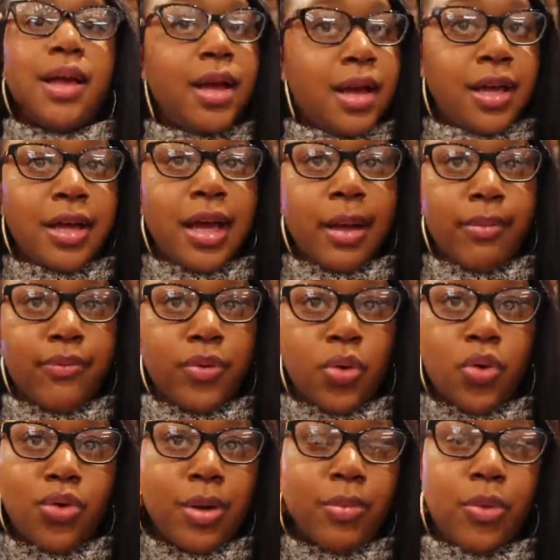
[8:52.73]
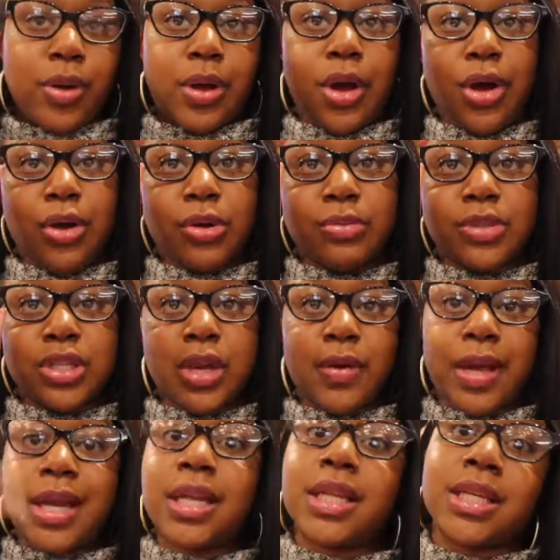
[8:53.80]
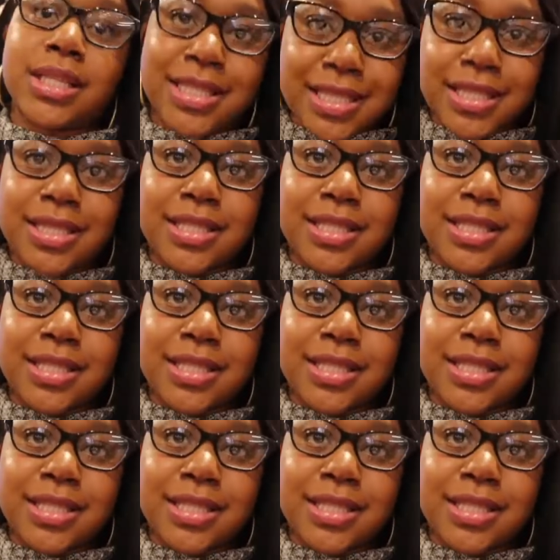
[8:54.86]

I'm full. I'm going home to go edit this